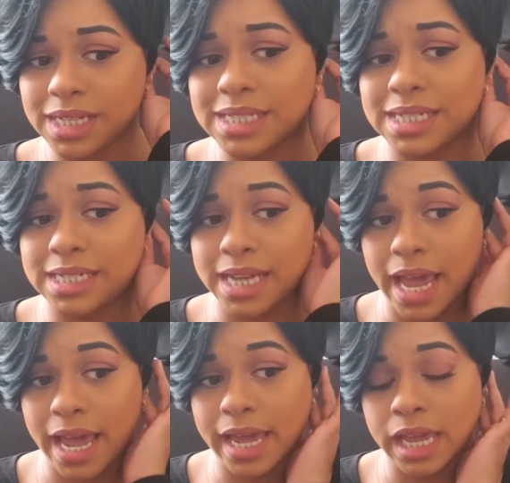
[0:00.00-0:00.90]

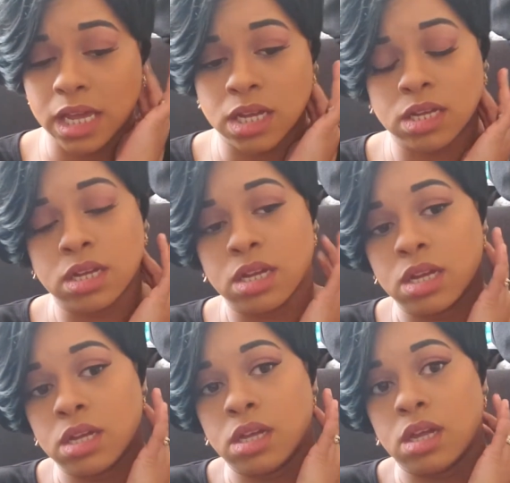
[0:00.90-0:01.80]
Today,
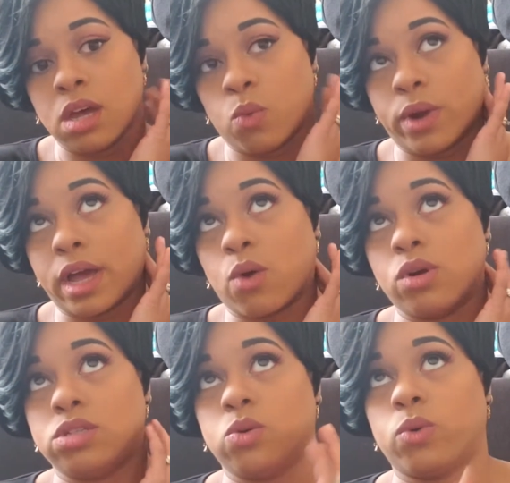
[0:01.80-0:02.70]
when I go
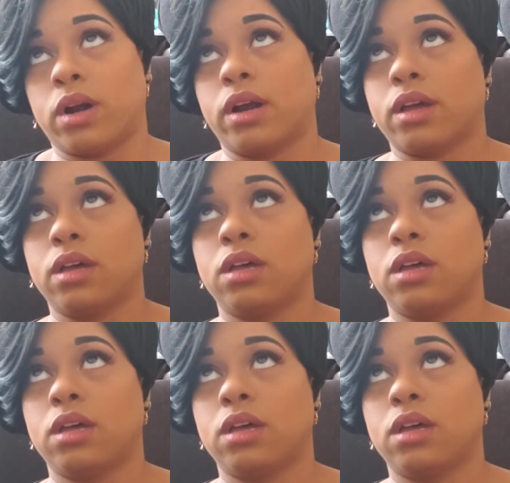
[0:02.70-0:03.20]
into work,